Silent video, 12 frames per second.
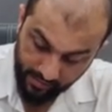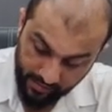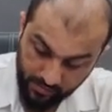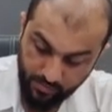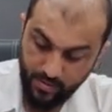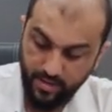D
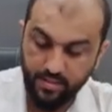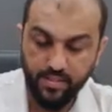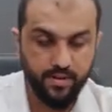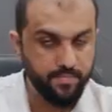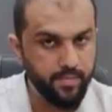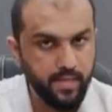is better
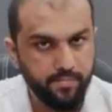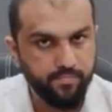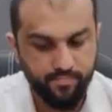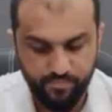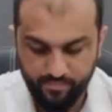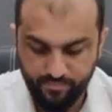than
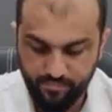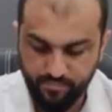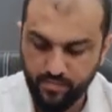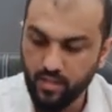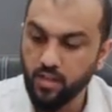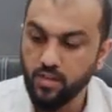B.
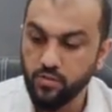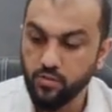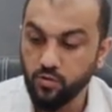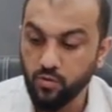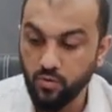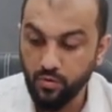
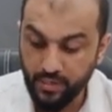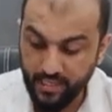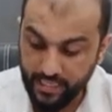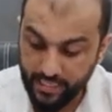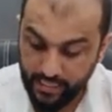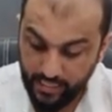
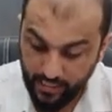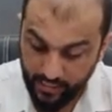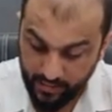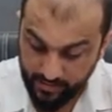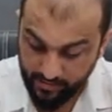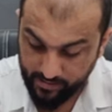So D
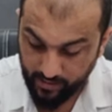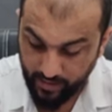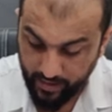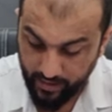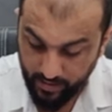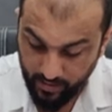is the
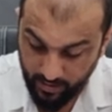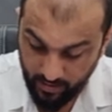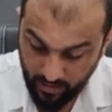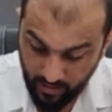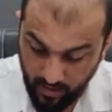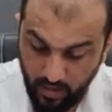right
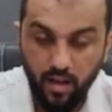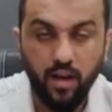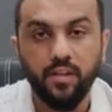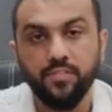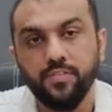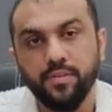
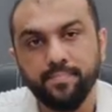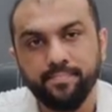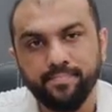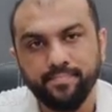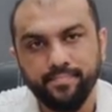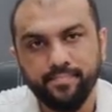answer,
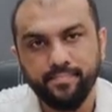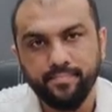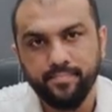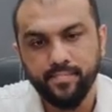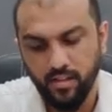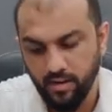
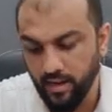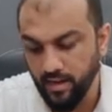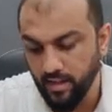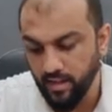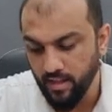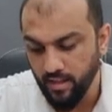
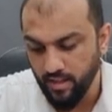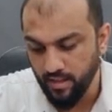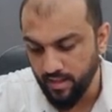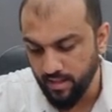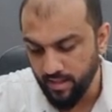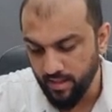right?
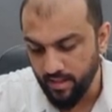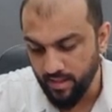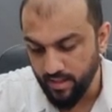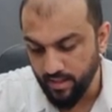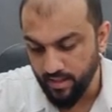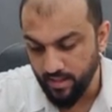
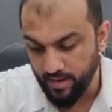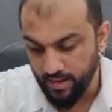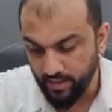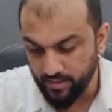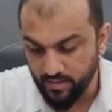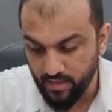
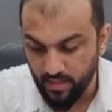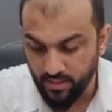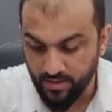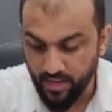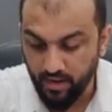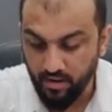Next,
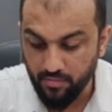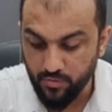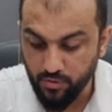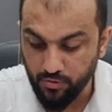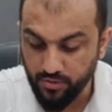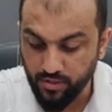the diagram
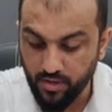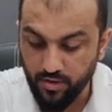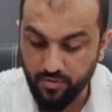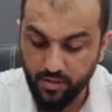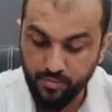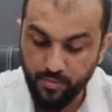shows the
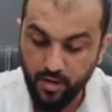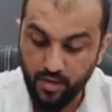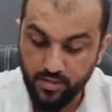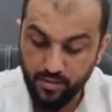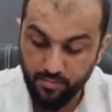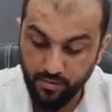country's
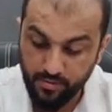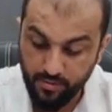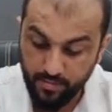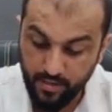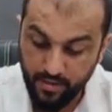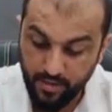production
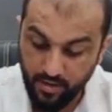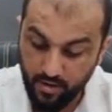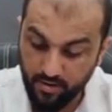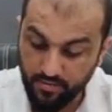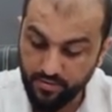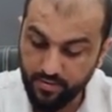possibility
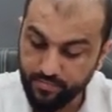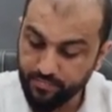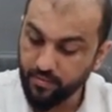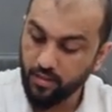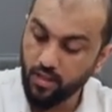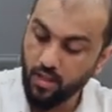curve.
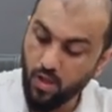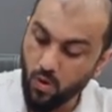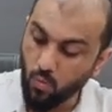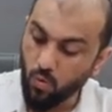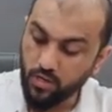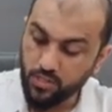
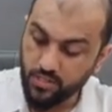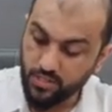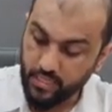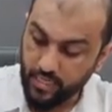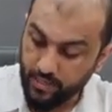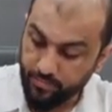What
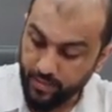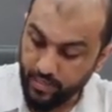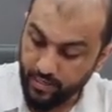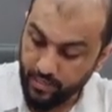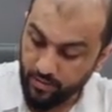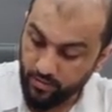
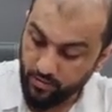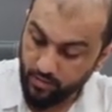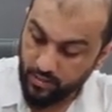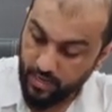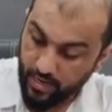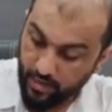statement
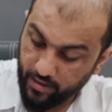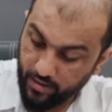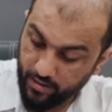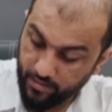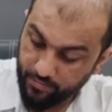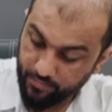is
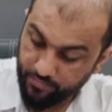correct?